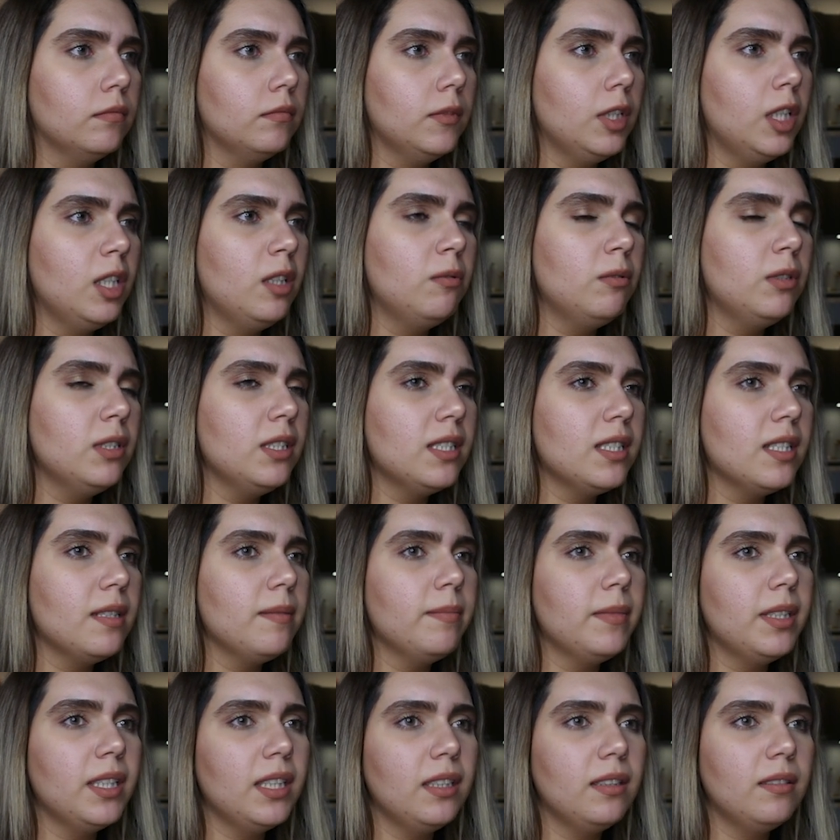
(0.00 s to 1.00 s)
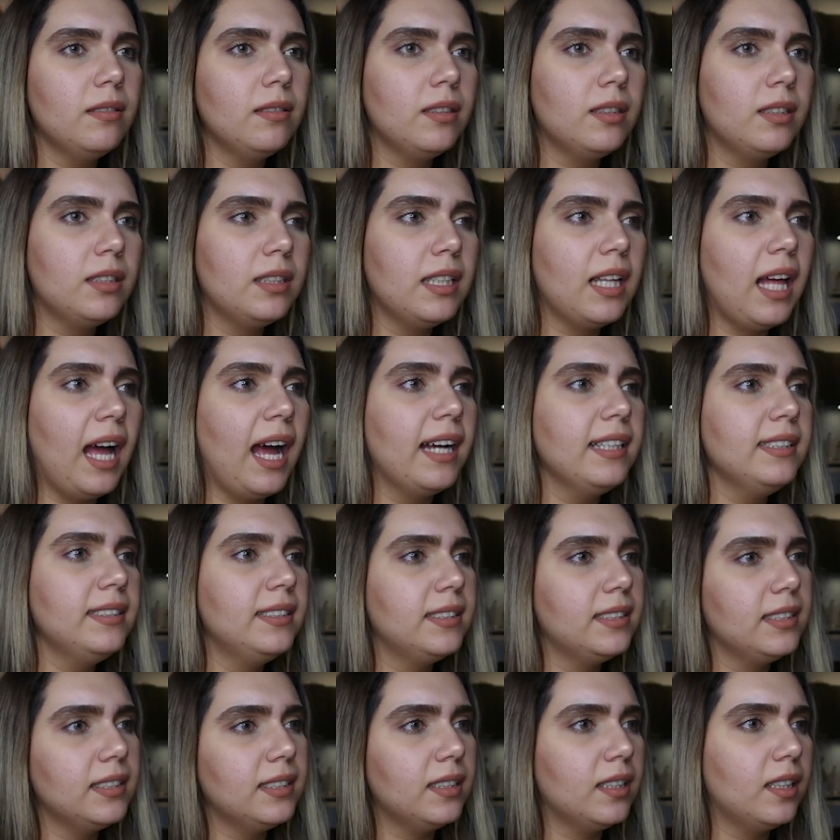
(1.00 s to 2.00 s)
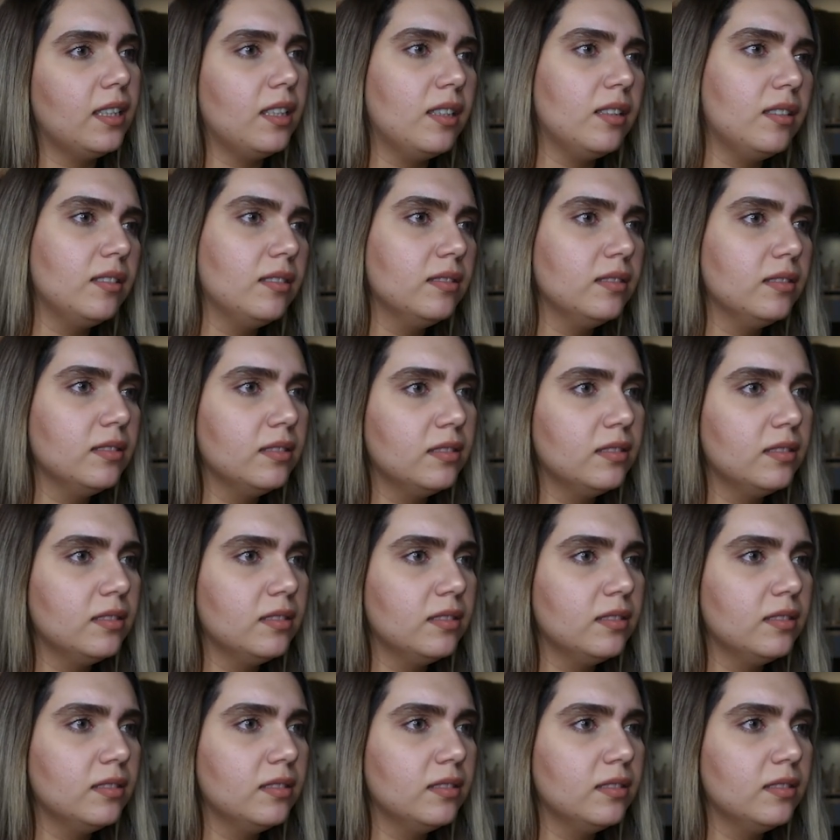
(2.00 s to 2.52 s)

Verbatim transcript: I want something classy though.